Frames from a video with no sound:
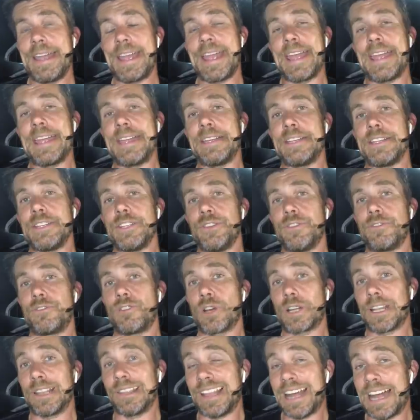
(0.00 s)
and you've
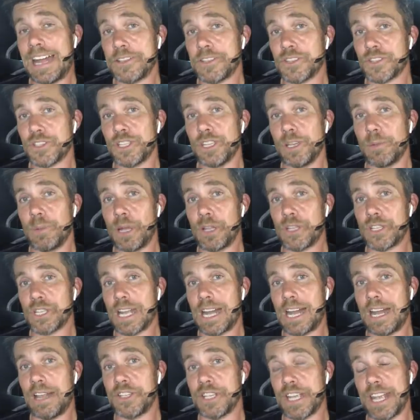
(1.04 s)
got a large
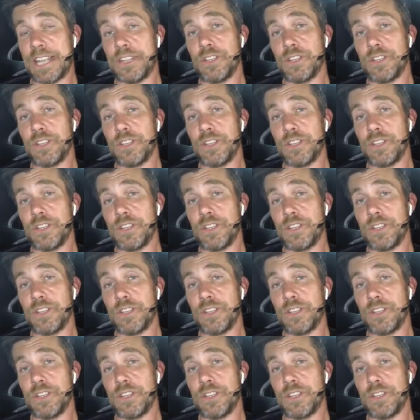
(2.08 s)
turbocharger